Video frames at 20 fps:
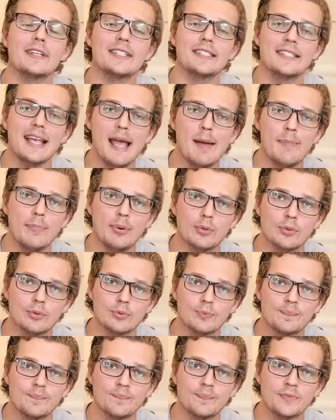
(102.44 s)
example
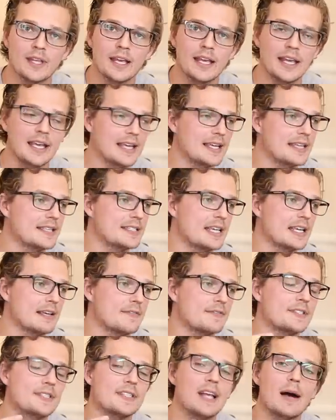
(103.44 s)
is
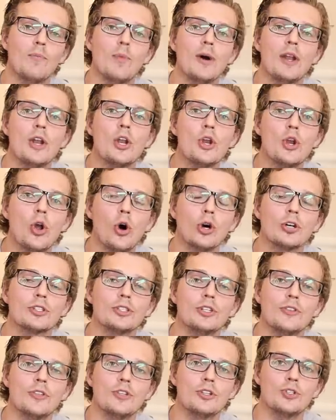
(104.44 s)
if someone
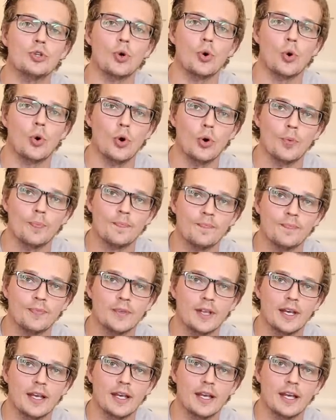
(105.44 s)
knocks at the door
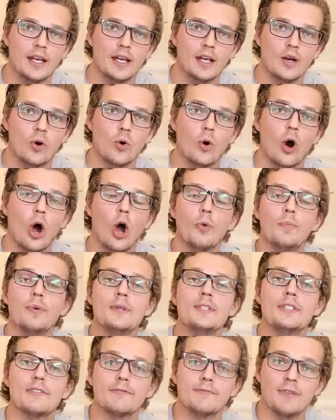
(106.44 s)
or
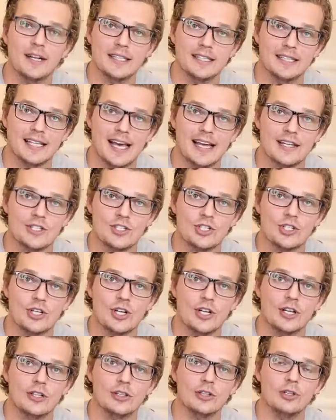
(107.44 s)
opens the front latch,
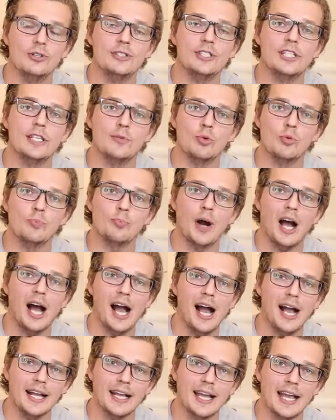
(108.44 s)
Lucy will
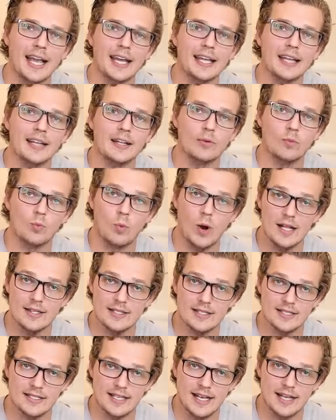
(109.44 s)
bark
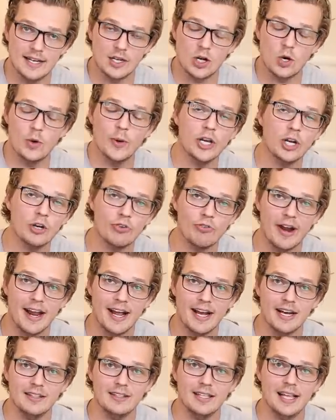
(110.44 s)
once in a quick
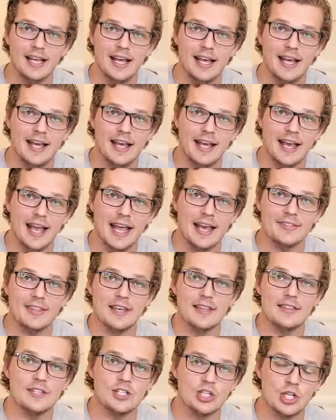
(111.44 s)
growl, and
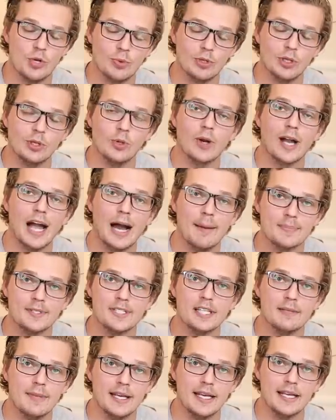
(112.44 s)
then she will look up
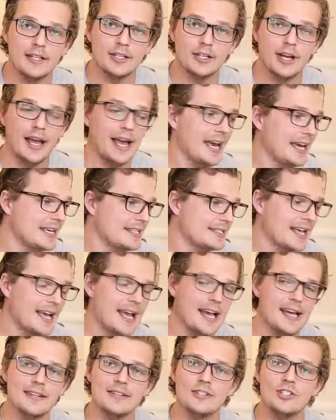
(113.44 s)
to me to go, "Hey
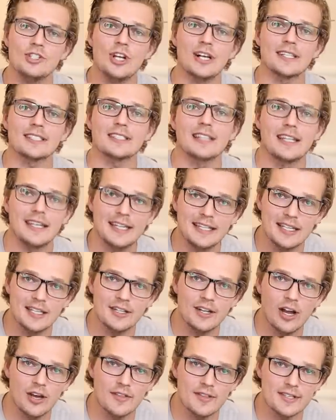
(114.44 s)
Dad, just letting you
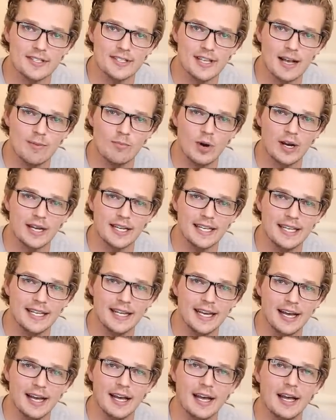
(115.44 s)
know there's someone
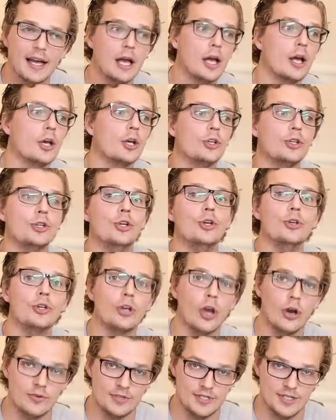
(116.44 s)
here, you
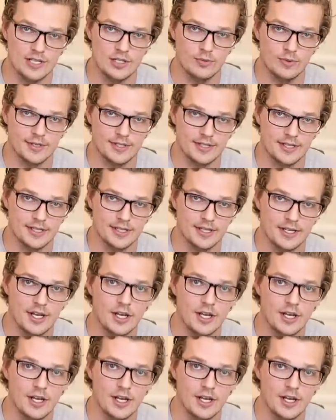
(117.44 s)
go deal with it."